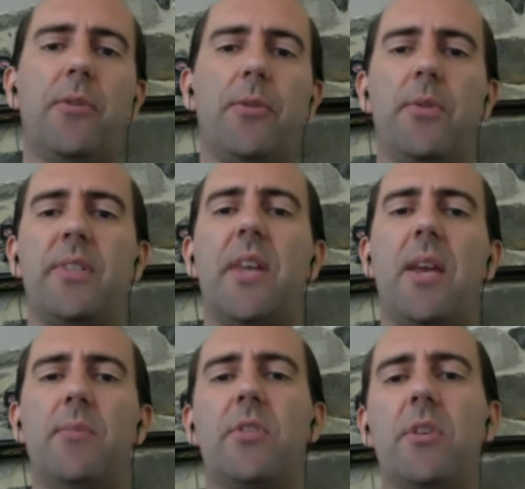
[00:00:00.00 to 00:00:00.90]
through the
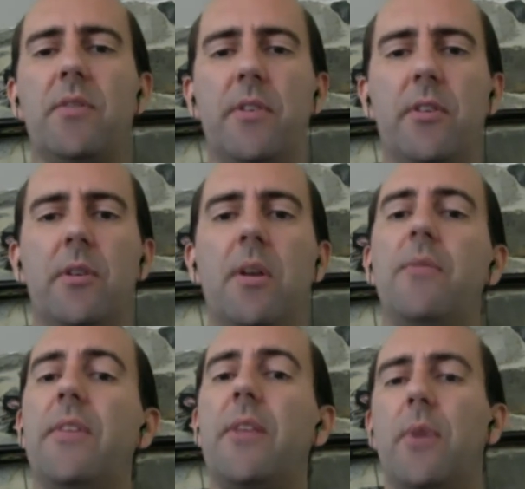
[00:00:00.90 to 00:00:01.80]
same server
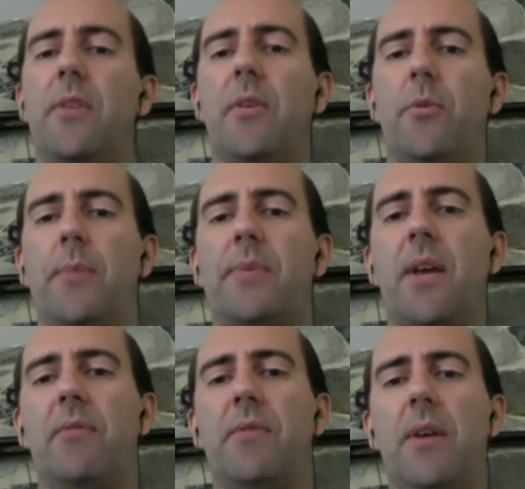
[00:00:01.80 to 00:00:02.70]
that they run their
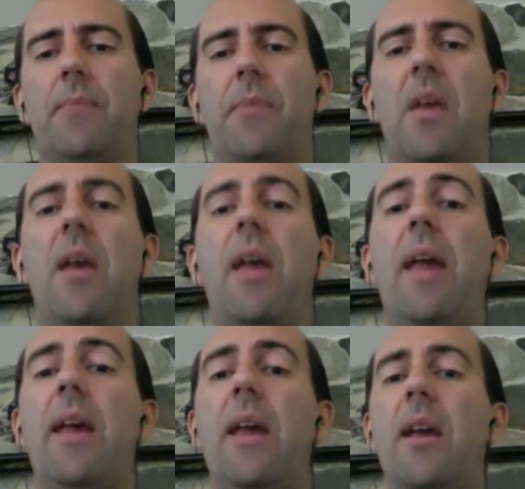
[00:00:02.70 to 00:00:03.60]
website from.
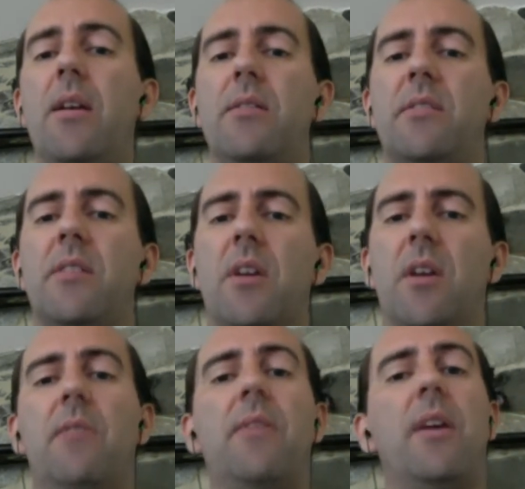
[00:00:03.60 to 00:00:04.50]
And
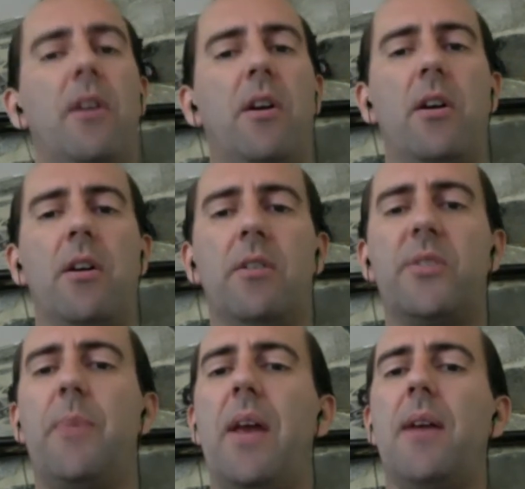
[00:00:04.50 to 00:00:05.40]
there are
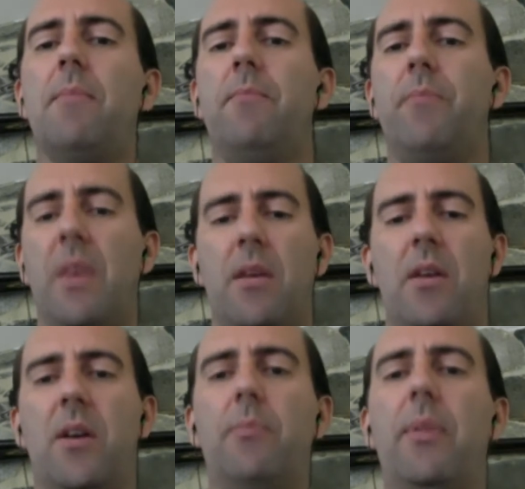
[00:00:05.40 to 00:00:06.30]
spam
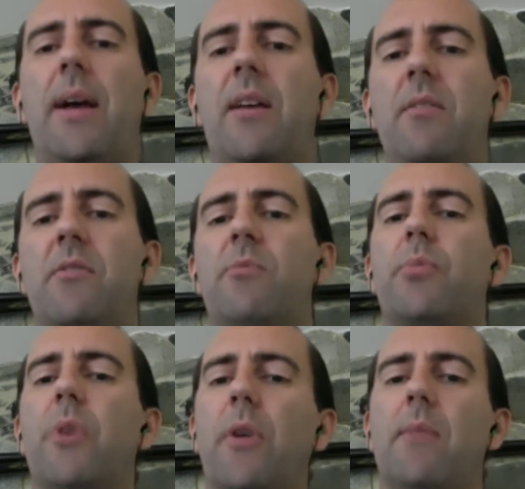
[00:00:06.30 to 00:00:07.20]
blocking
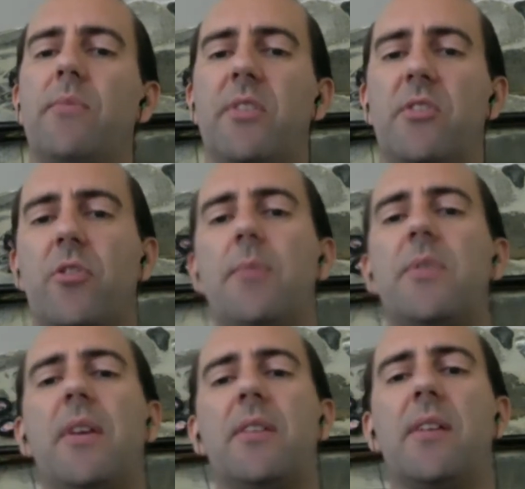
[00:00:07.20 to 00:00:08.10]
programs and scripts
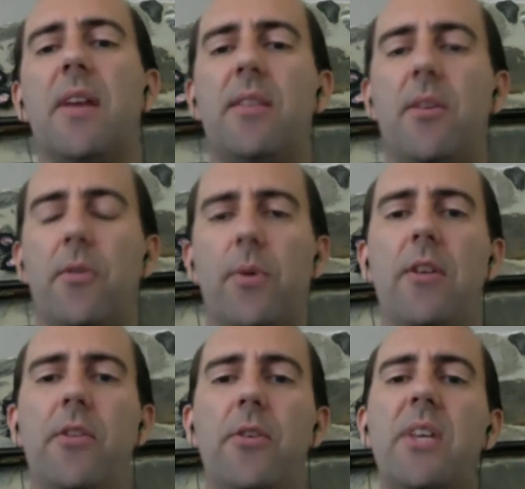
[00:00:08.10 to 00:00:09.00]
and things like that that'll
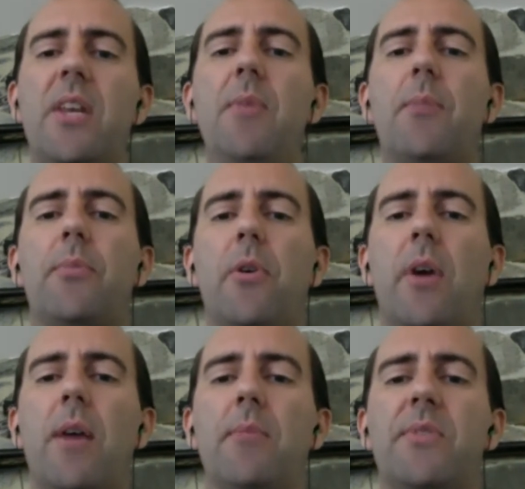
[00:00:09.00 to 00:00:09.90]
run in those email
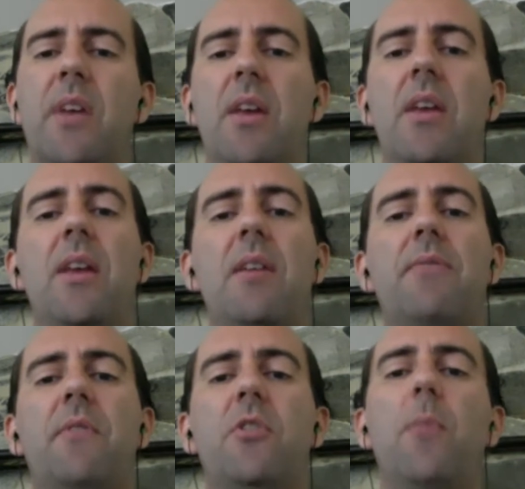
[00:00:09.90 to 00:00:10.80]
programs.
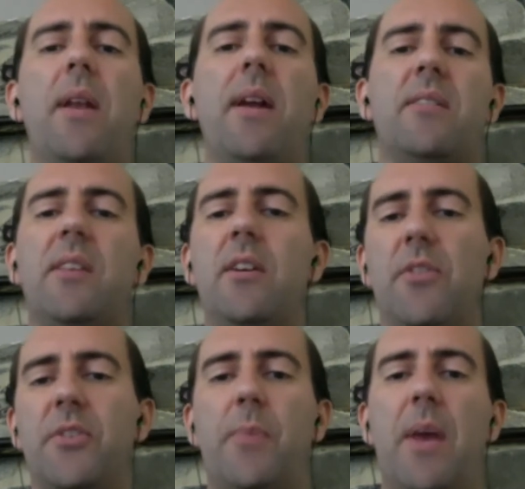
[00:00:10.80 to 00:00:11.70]
If you may not see
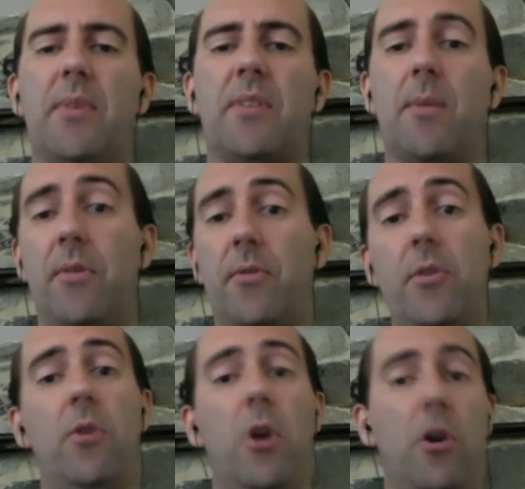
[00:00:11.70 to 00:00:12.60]
all the spam that's coming
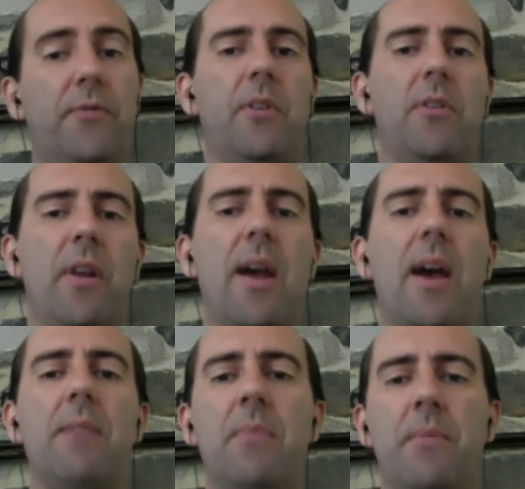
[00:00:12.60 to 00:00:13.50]
through, hopefully you're
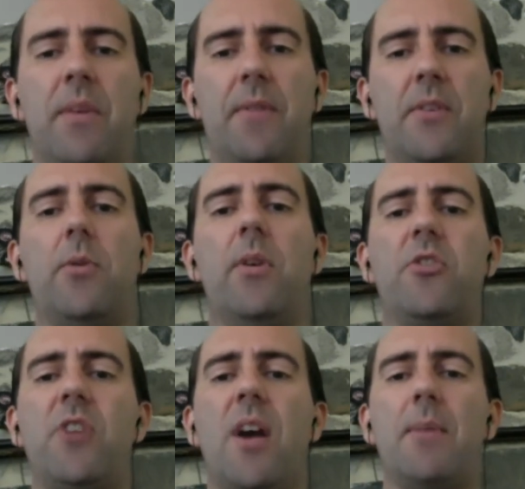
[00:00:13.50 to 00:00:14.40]
not. If it's doing
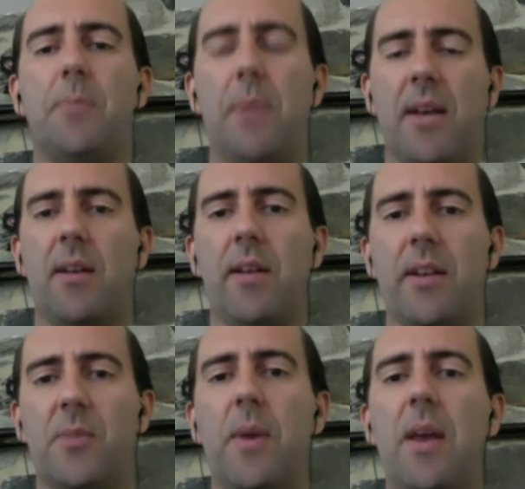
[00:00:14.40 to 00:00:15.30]
its job, it's blocking a lot
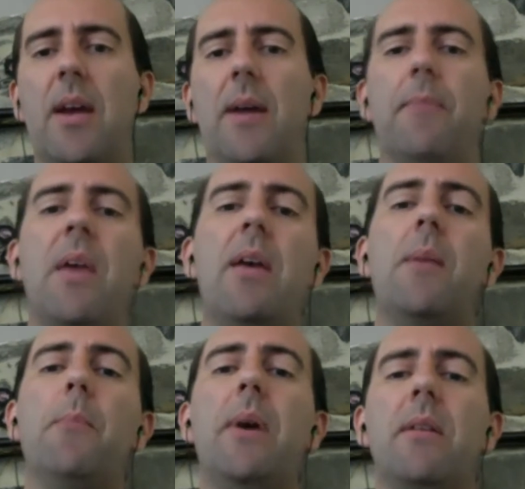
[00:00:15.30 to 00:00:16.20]
of spam.
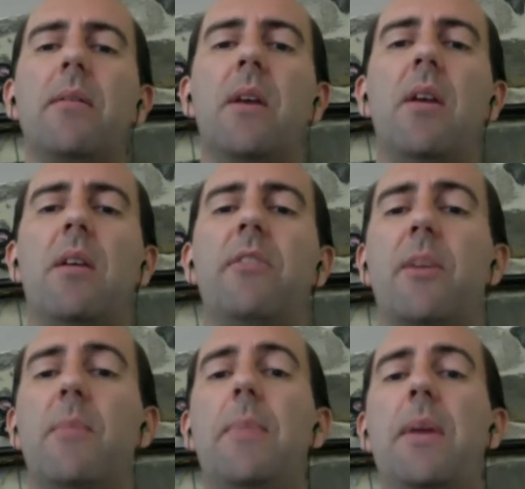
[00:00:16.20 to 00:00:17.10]
But
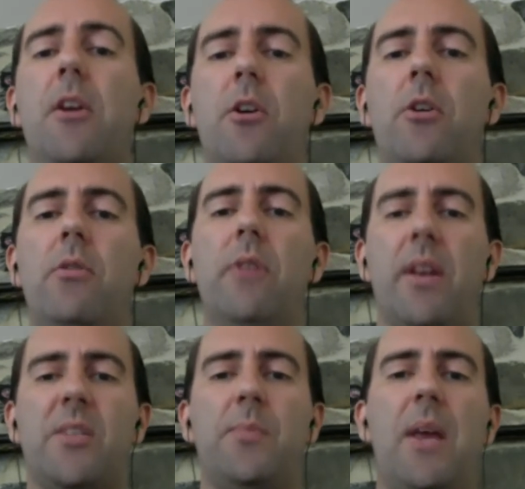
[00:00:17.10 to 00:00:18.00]
there may be a whole lot
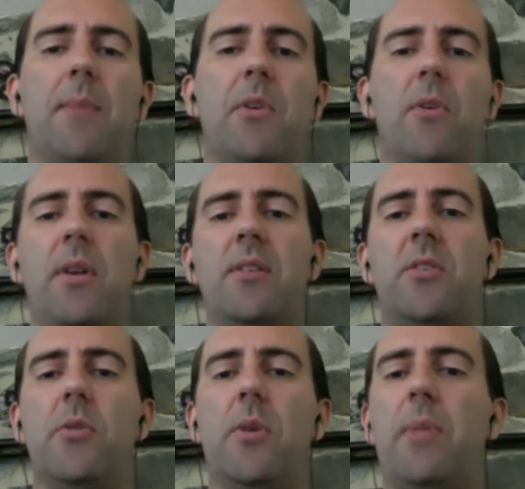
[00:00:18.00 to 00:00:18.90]
of spam going
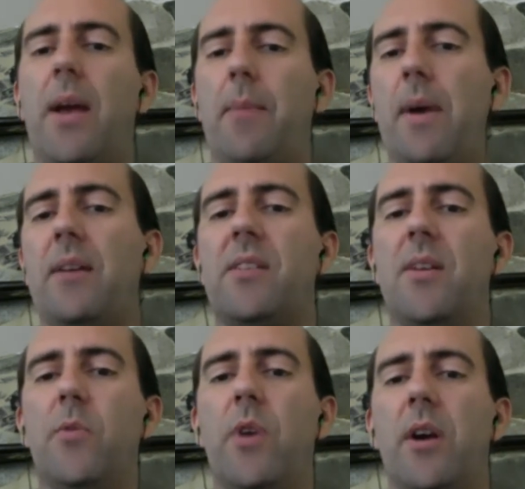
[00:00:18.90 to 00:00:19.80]
into a black box
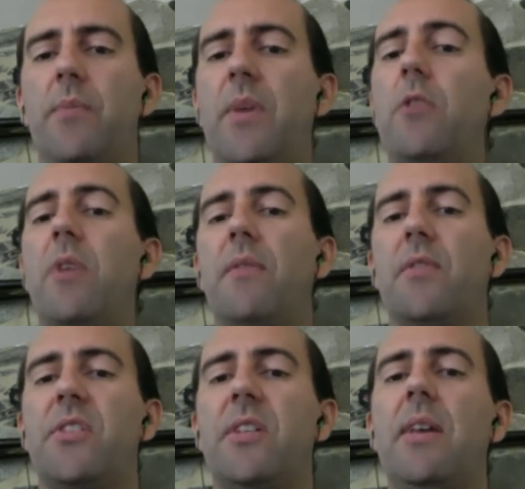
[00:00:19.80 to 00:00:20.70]
somewhere that you
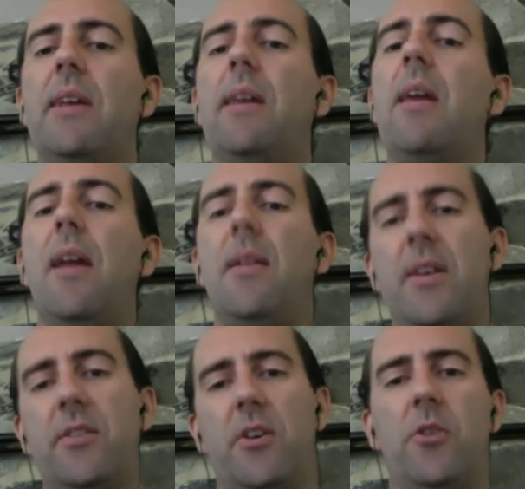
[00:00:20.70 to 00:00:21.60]
never see, and
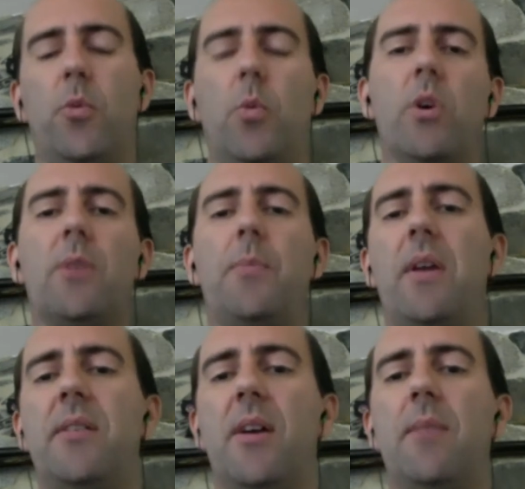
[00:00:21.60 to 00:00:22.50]
that's all work
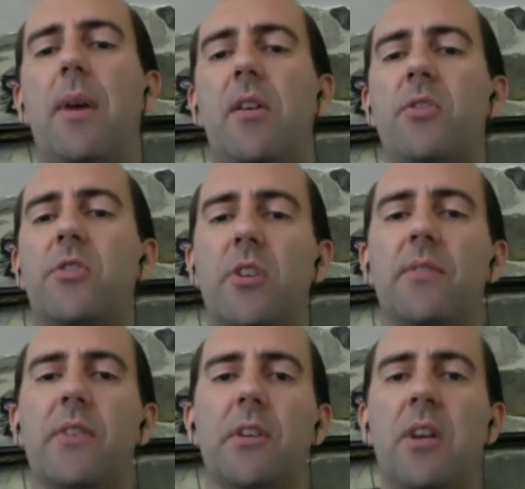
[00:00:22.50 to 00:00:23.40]
being done by your
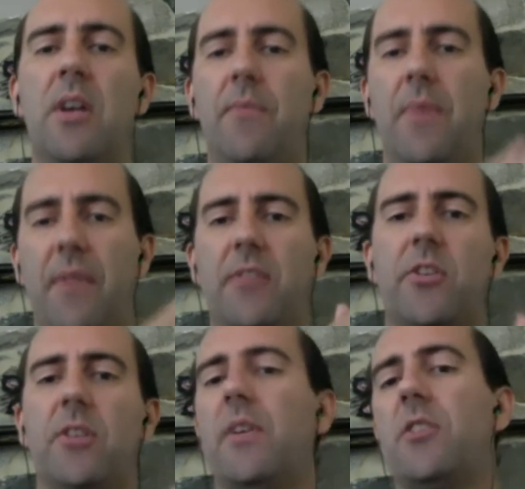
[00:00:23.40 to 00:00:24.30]
server. If that
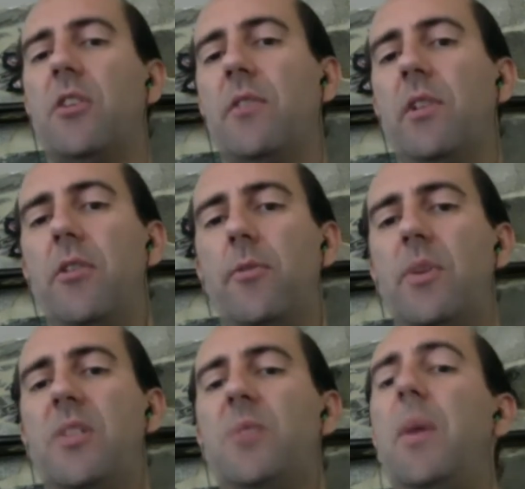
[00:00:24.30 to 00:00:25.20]
server gets overloaded
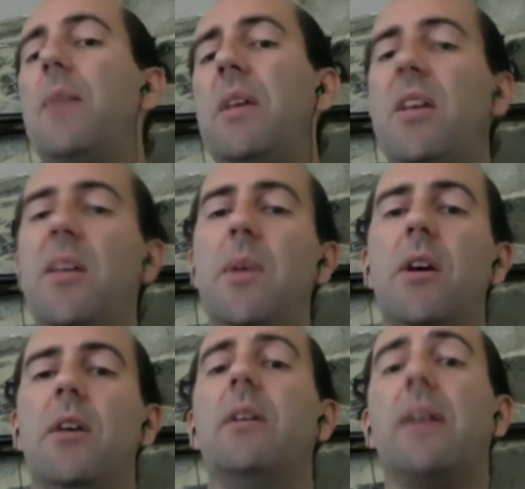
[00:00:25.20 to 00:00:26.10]
with spammy
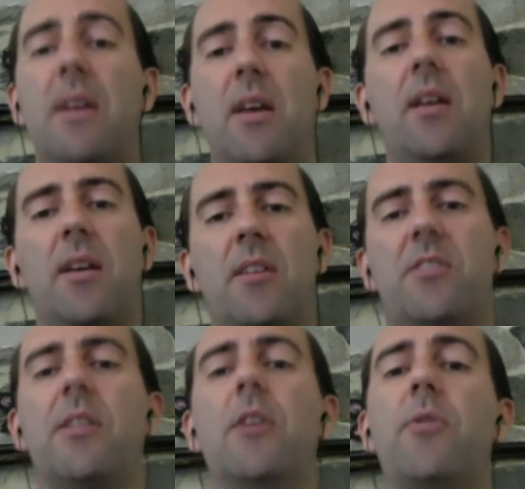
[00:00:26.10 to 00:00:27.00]
email, again, it can
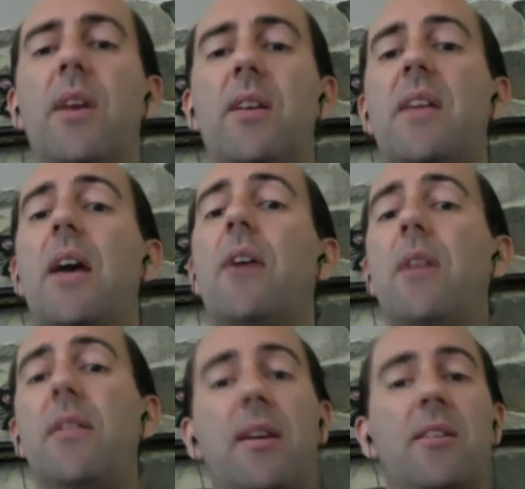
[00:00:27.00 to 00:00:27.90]
slow things down,
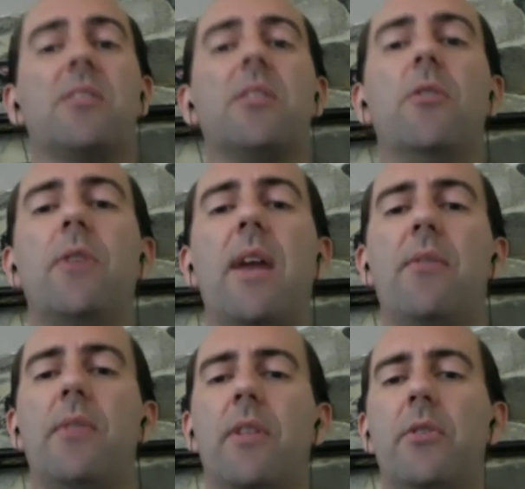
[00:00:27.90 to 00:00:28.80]
and that can slow
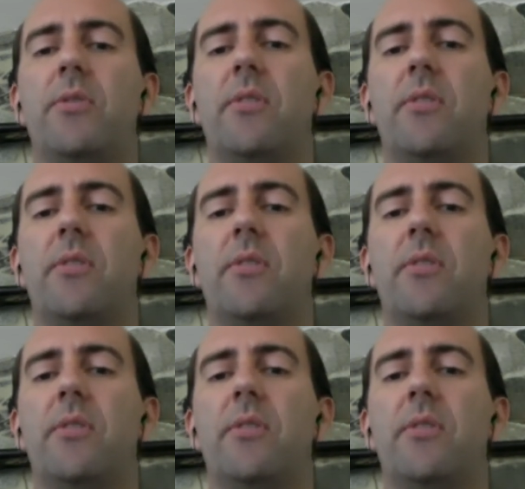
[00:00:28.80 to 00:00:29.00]
down the